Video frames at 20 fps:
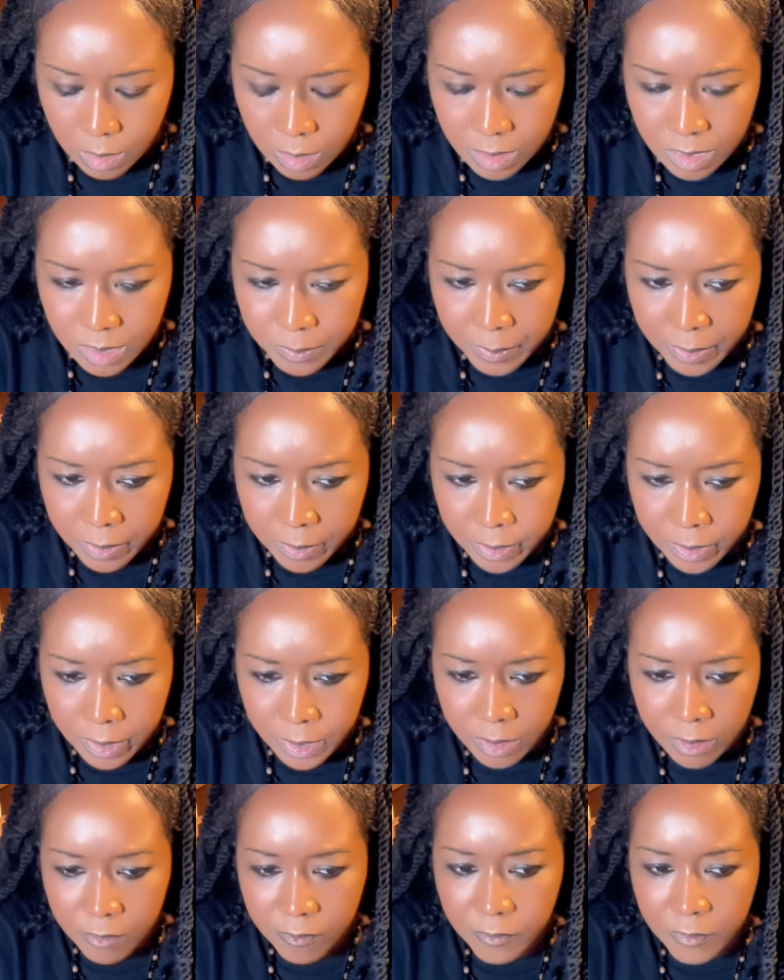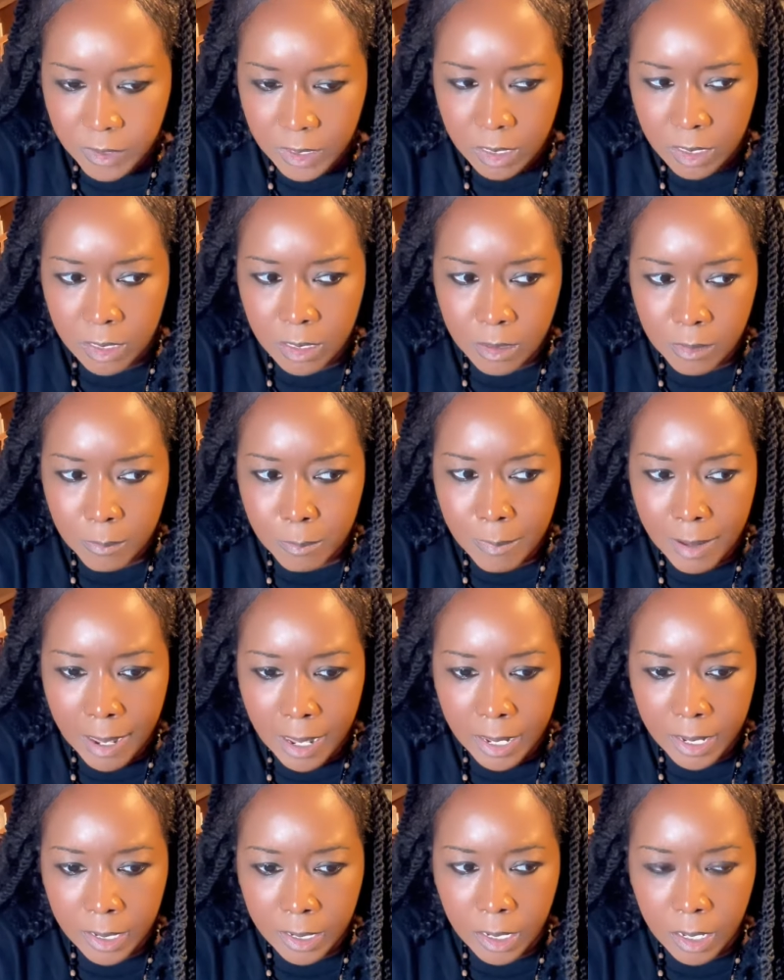Spirit, for
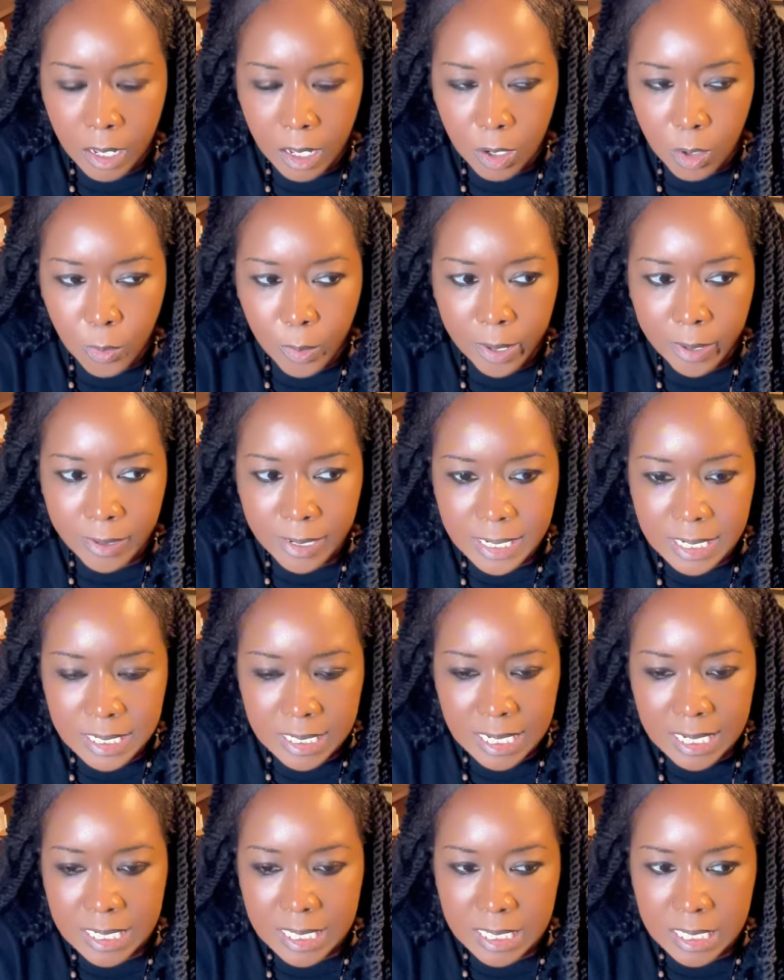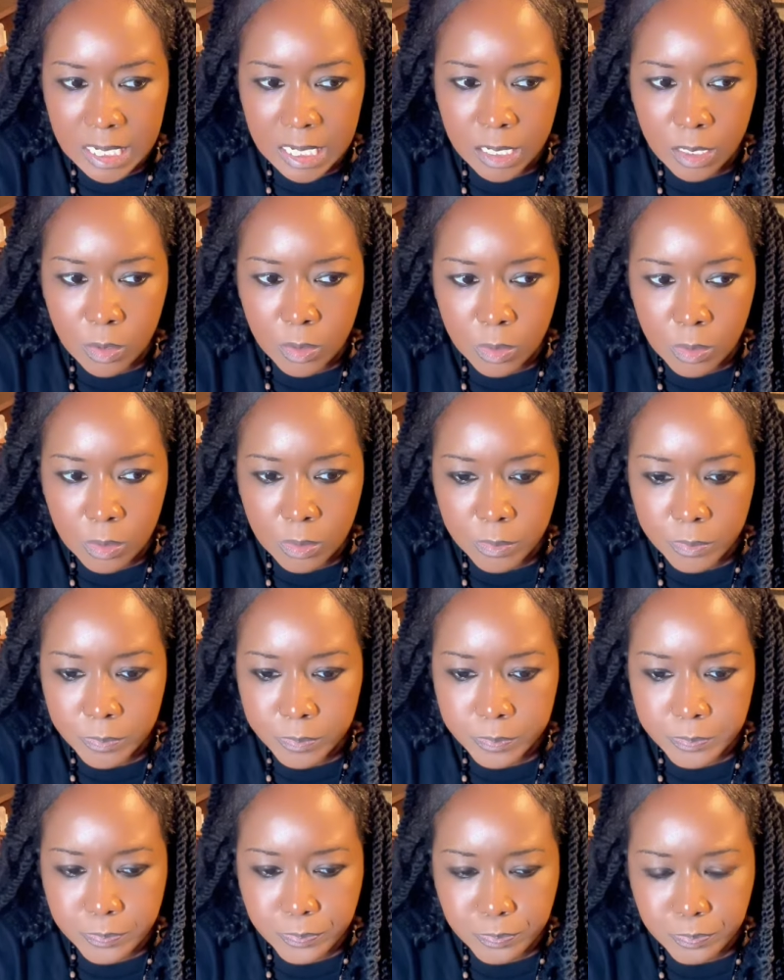my Aquarius that's single,
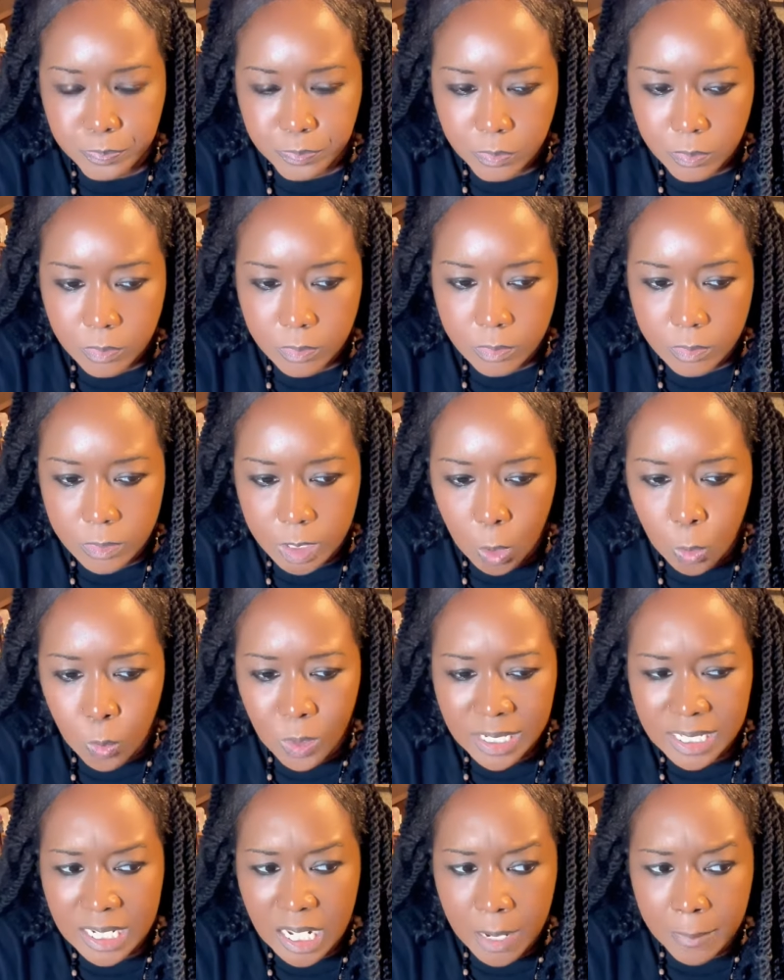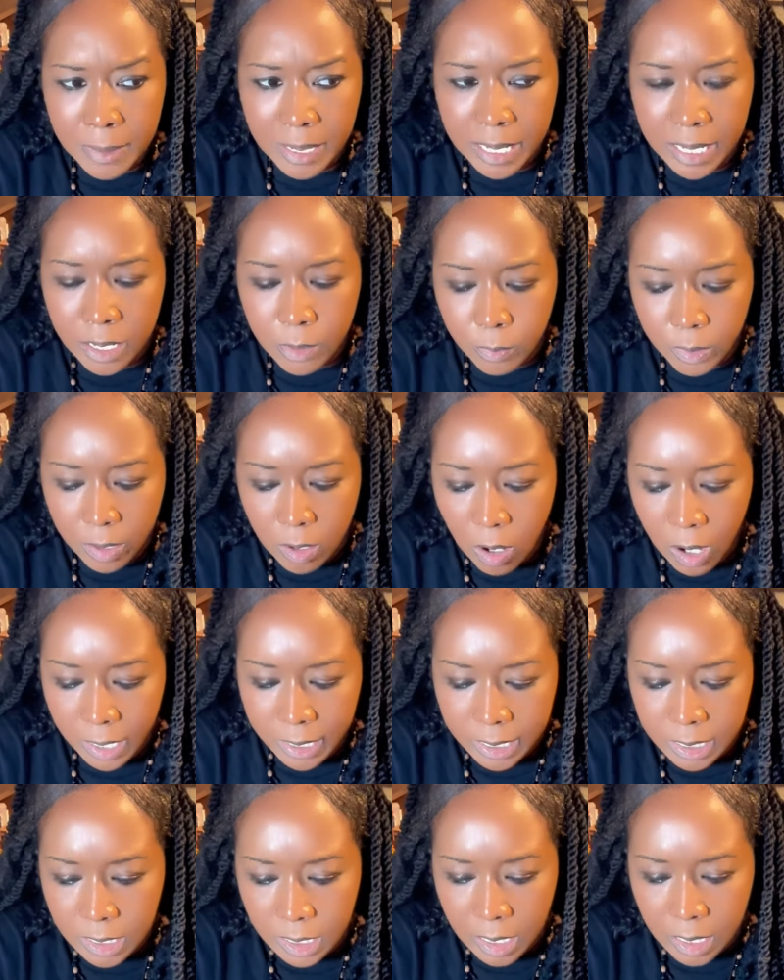what's coming in
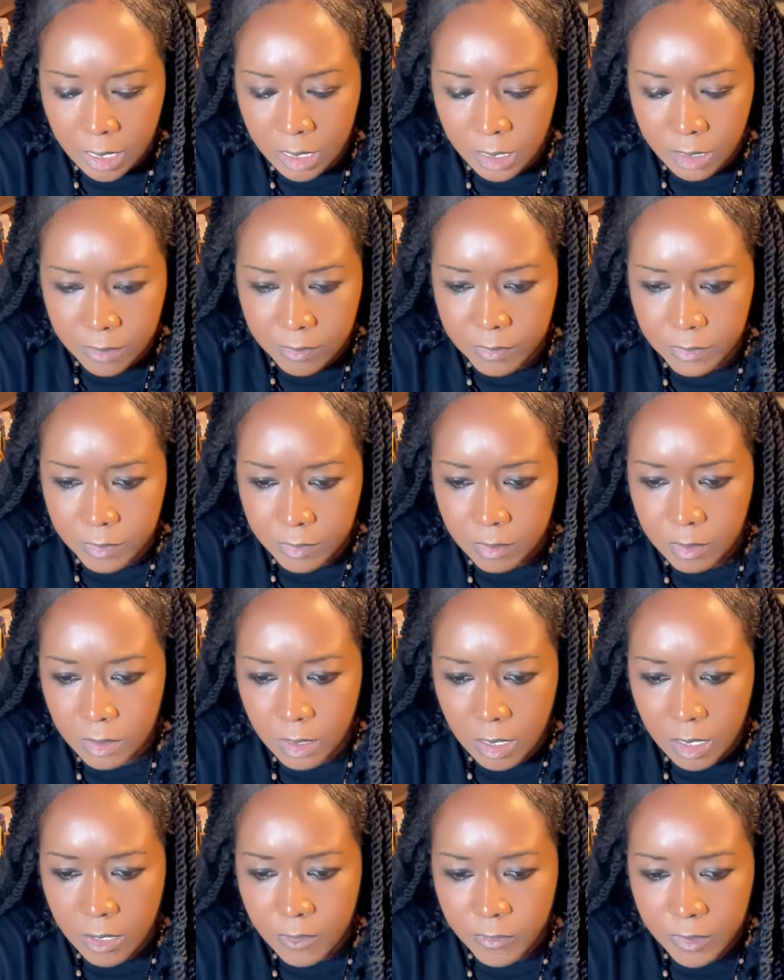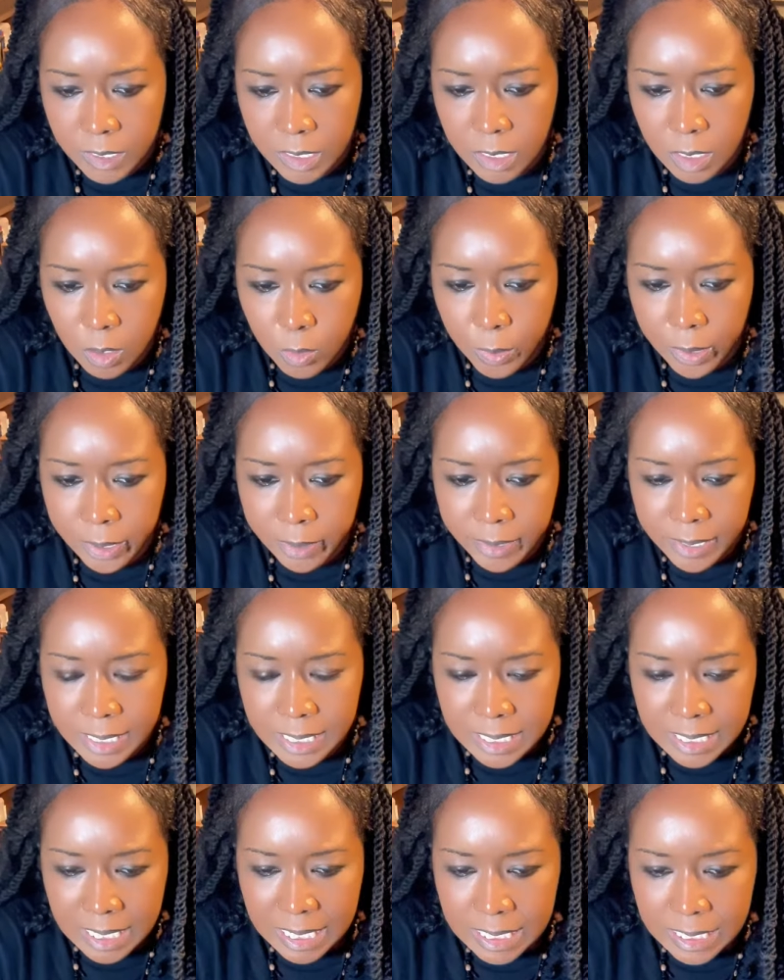regarding love? For the
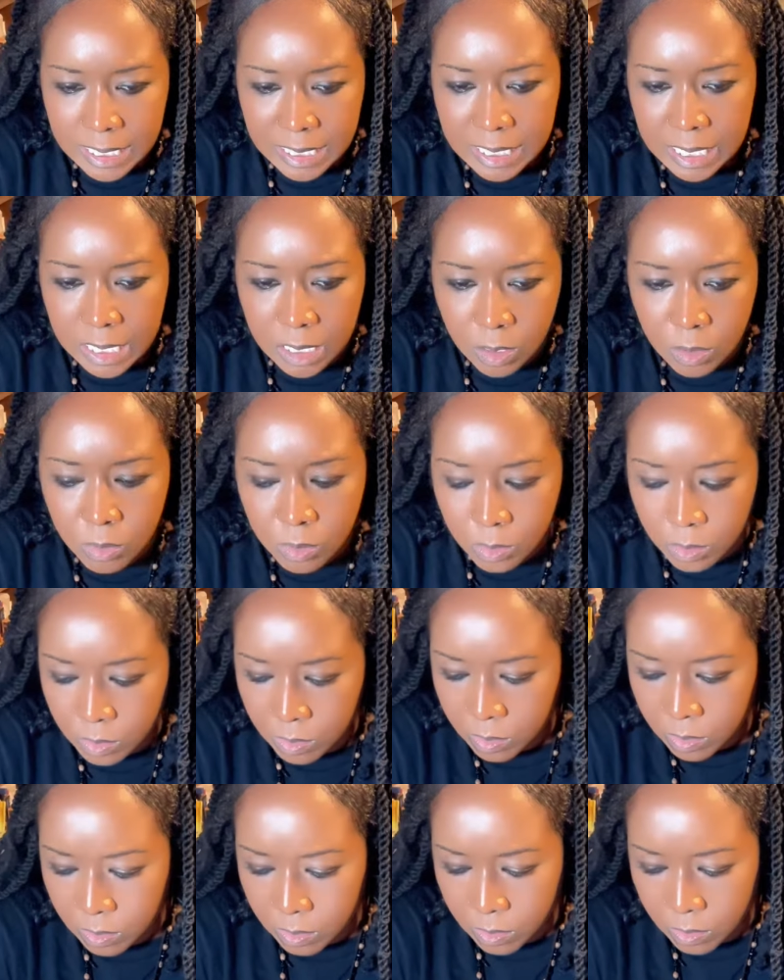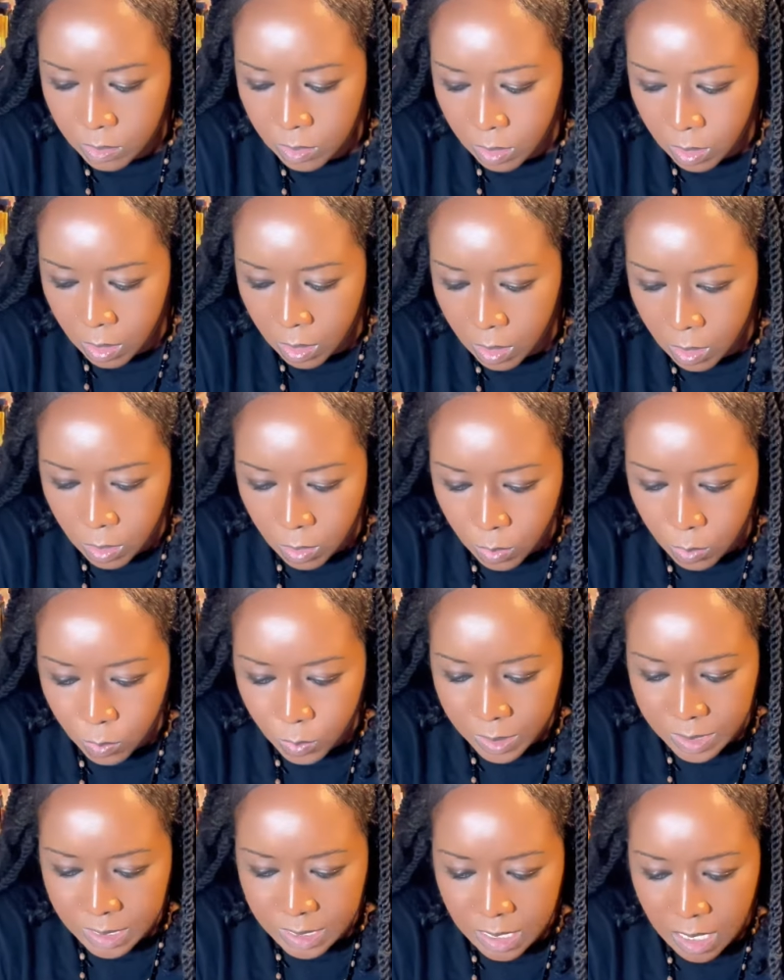Aquarius that's single,
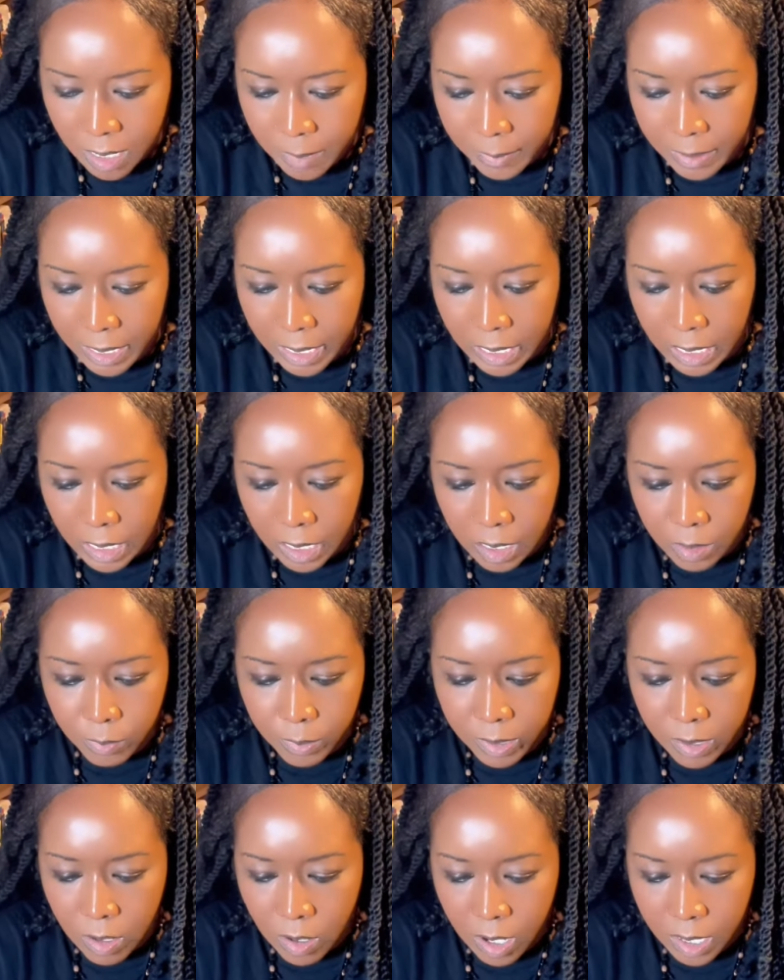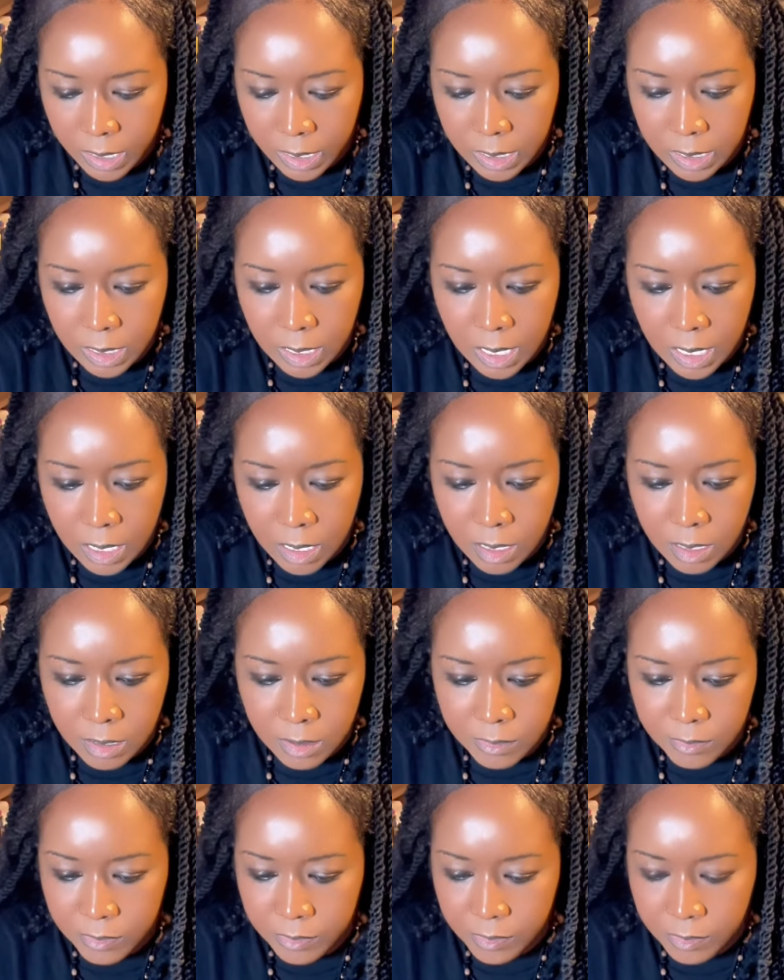what's coming in regarding
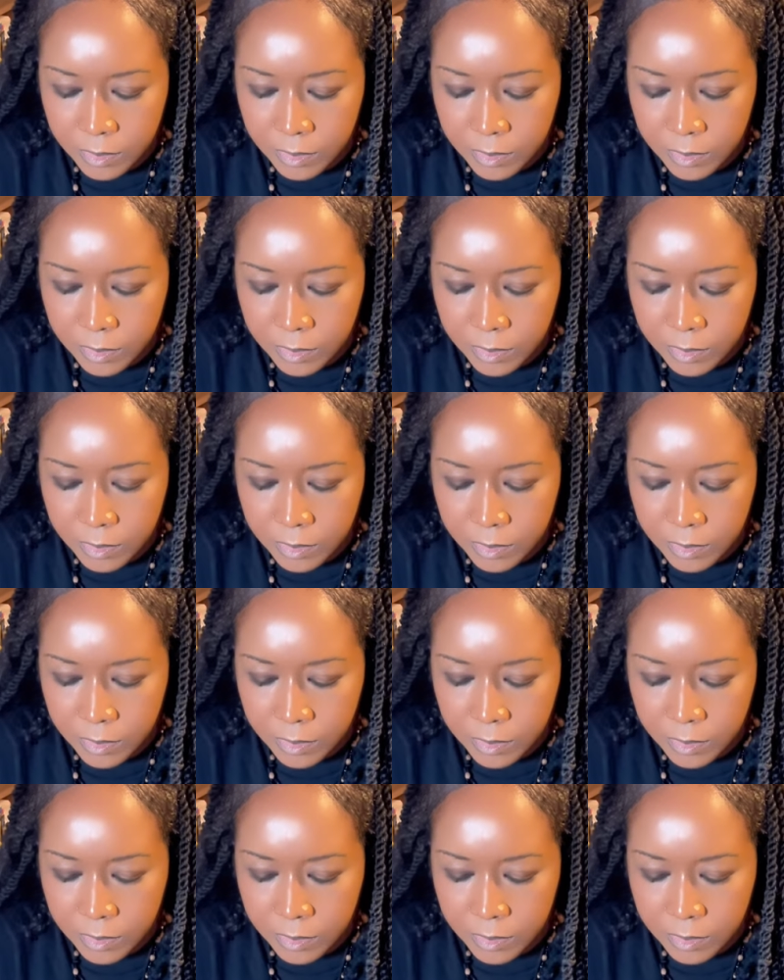love?